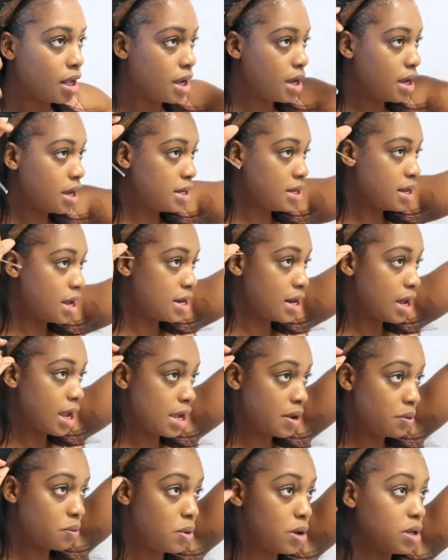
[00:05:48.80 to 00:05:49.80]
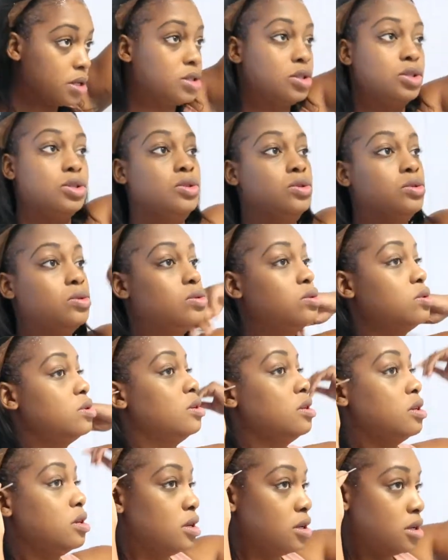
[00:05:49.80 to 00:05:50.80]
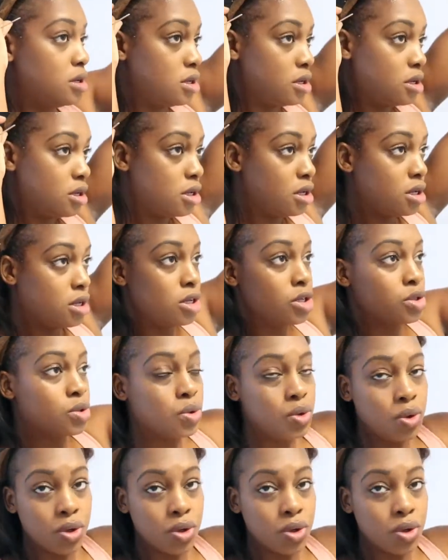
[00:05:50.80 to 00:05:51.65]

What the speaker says: And then I want to, so